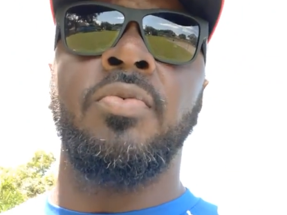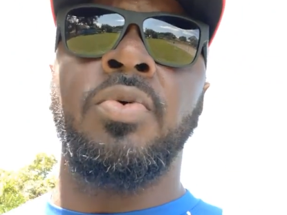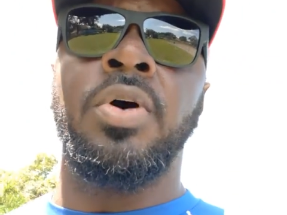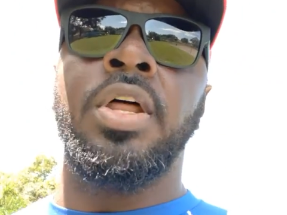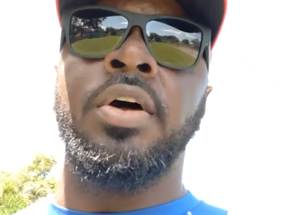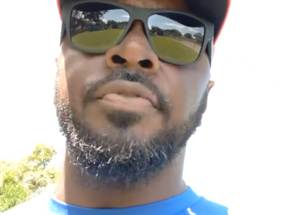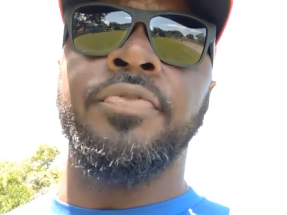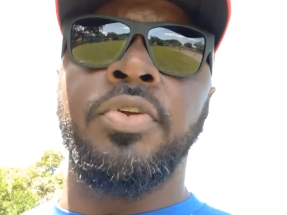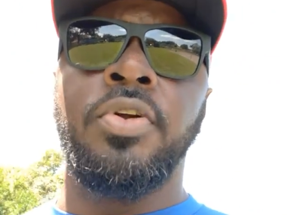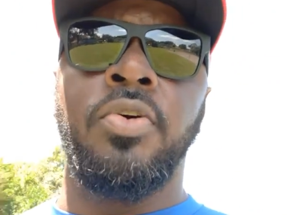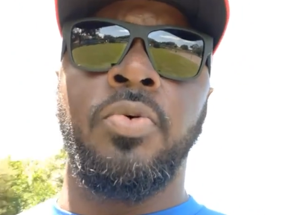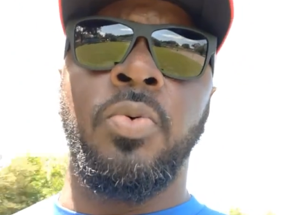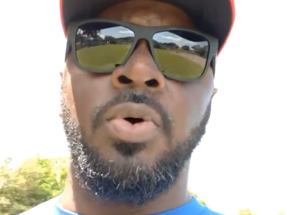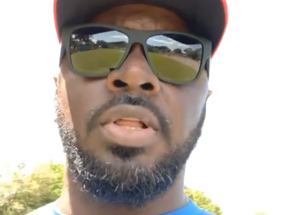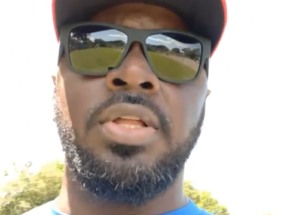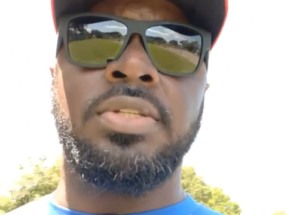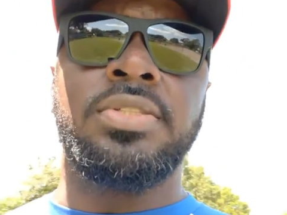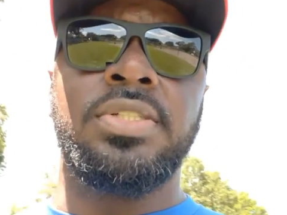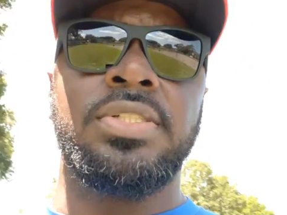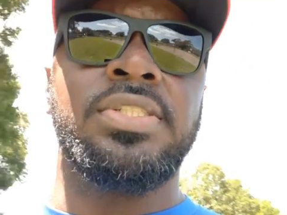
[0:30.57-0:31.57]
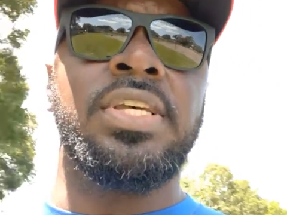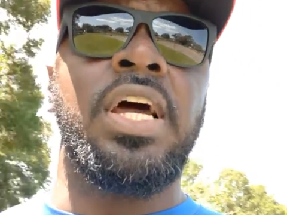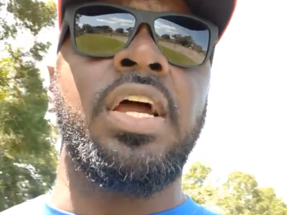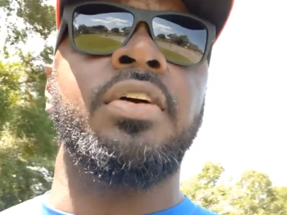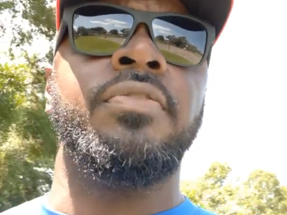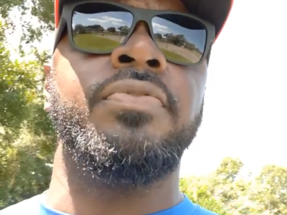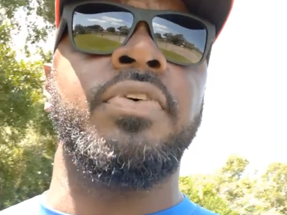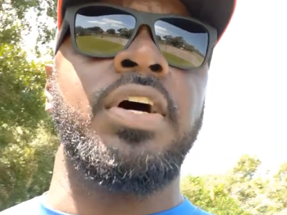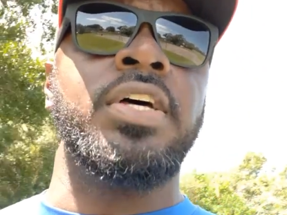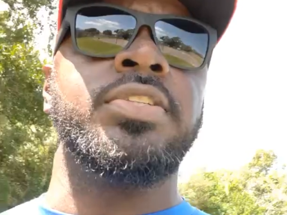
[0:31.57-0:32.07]
Whatever you're willing to
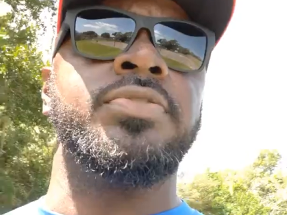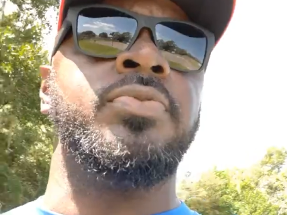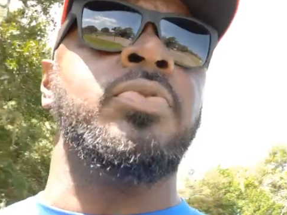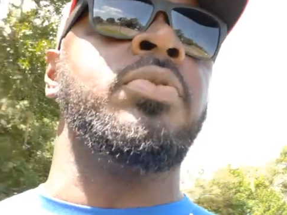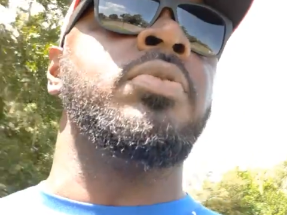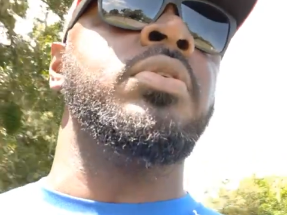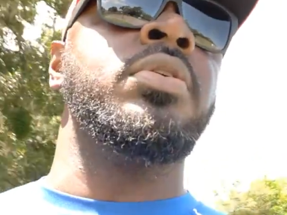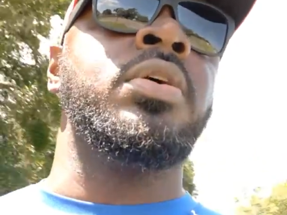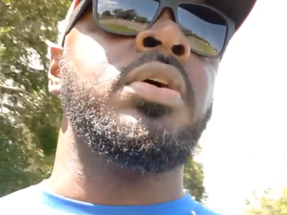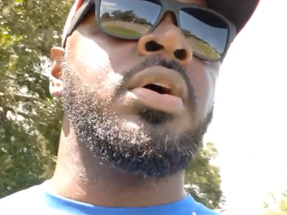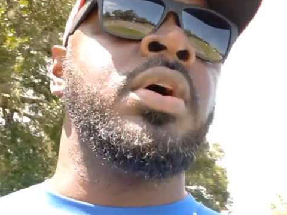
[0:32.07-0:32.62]
sacrifice for,